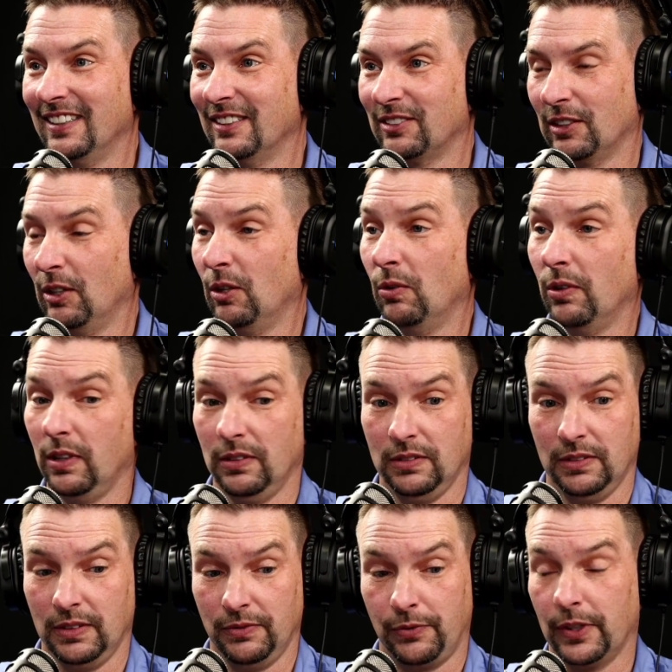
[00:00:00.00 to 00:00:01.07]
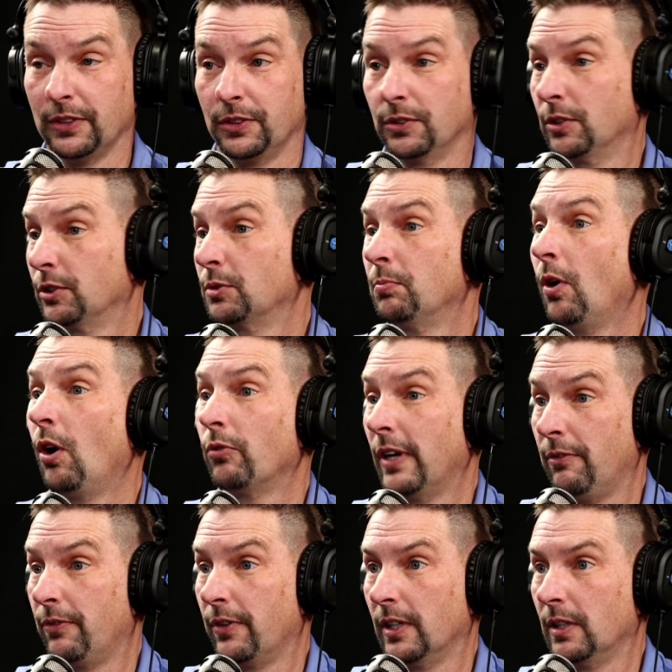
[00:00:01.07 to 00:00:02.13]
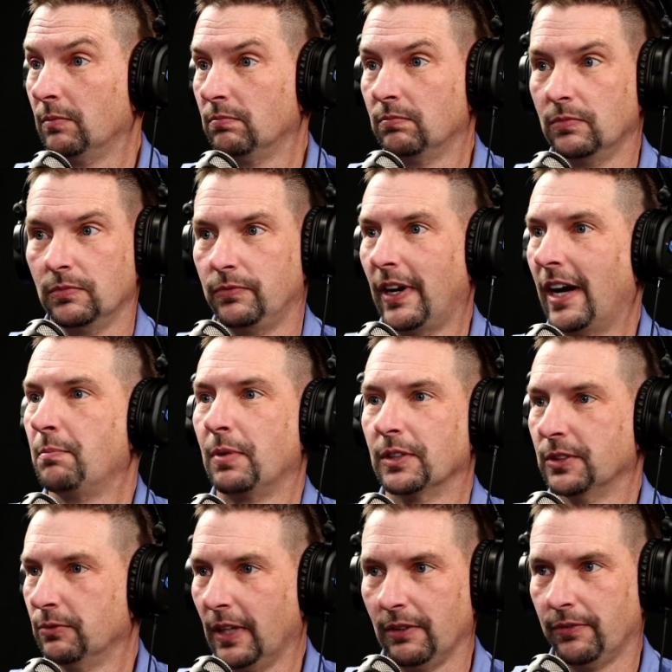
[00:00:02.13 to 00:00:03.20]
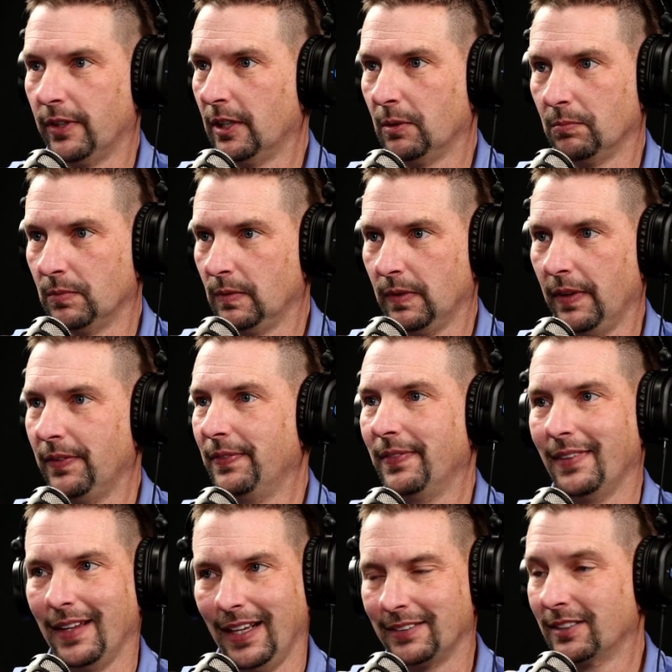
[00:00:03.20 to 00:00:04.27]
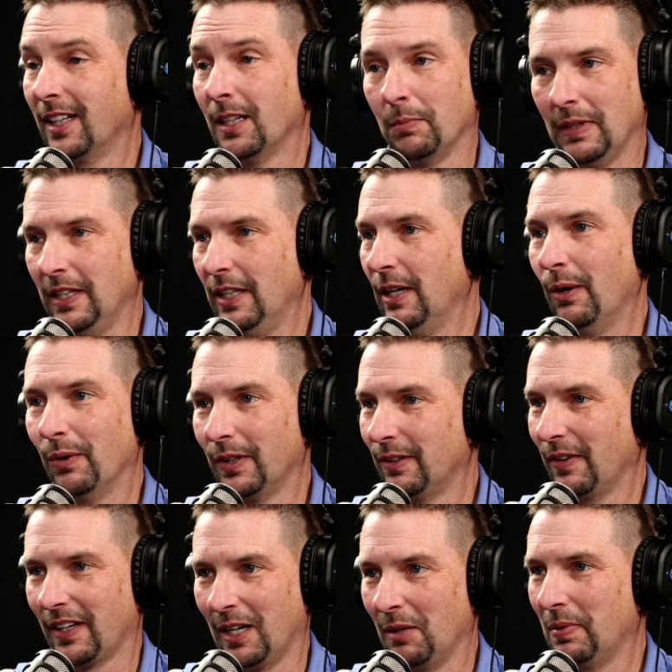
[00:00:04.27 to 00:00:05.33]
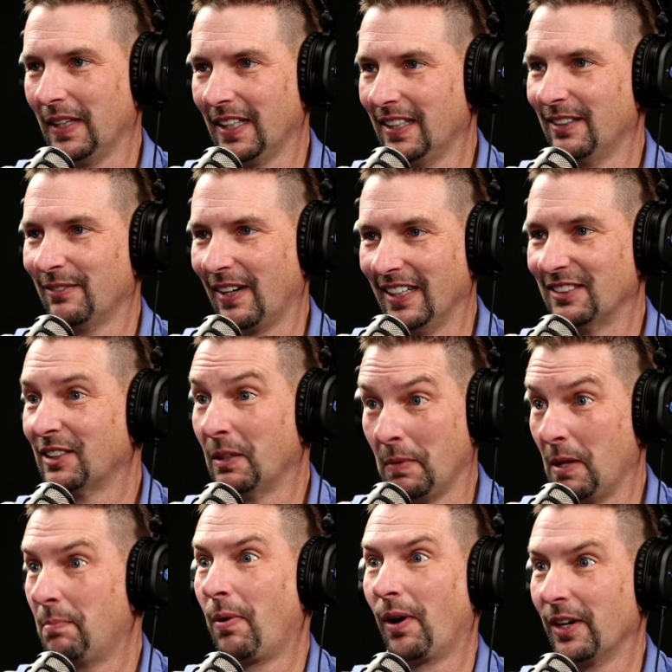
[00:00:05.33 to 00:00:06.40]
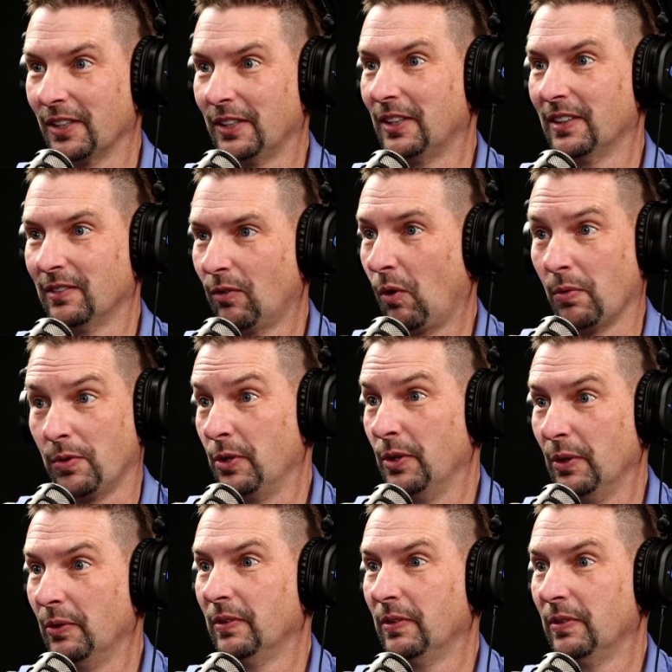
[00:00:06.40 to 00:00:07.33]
So, for instance, a small rep firm, 5-person rep firm, it's going to be the owner of the company, right? It's going to be the partner or two.